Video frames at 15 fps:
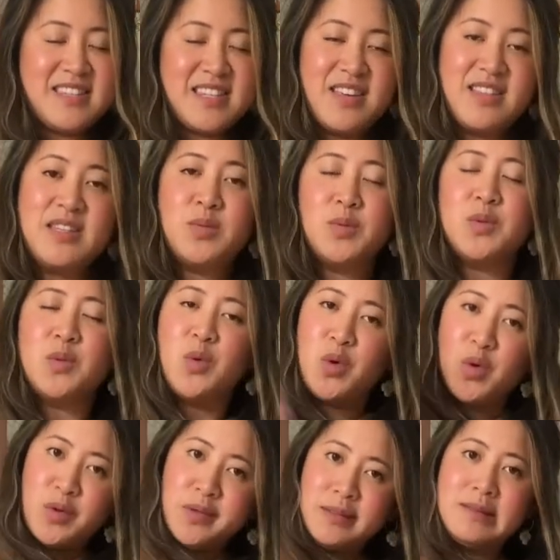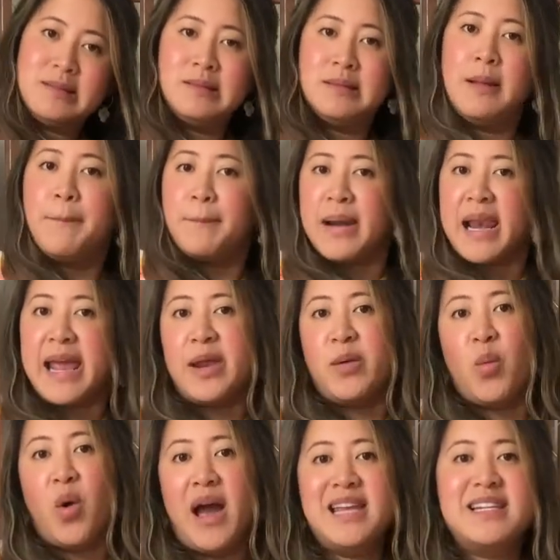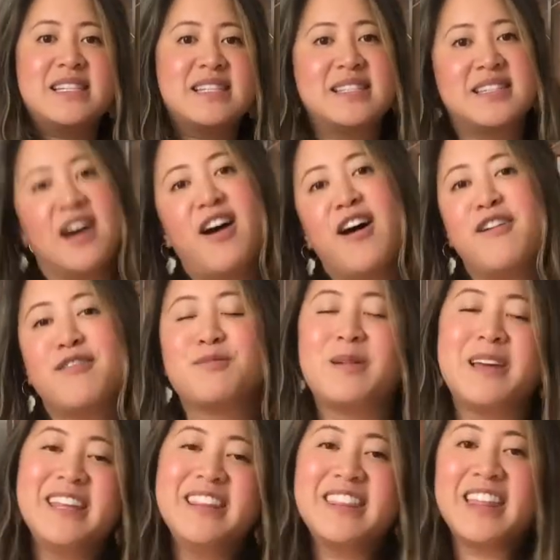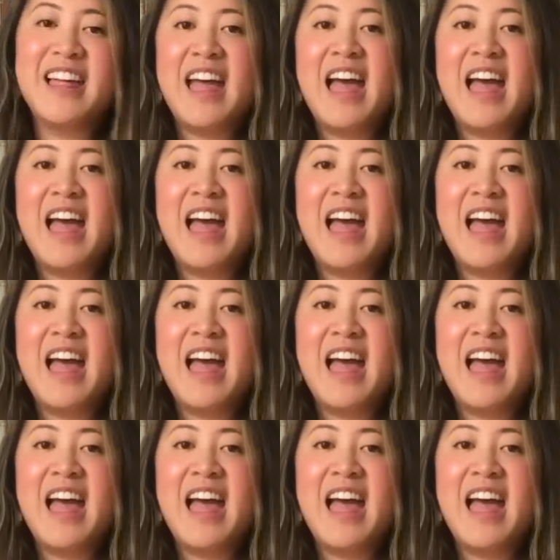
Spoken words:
So this was all plain white to start off with,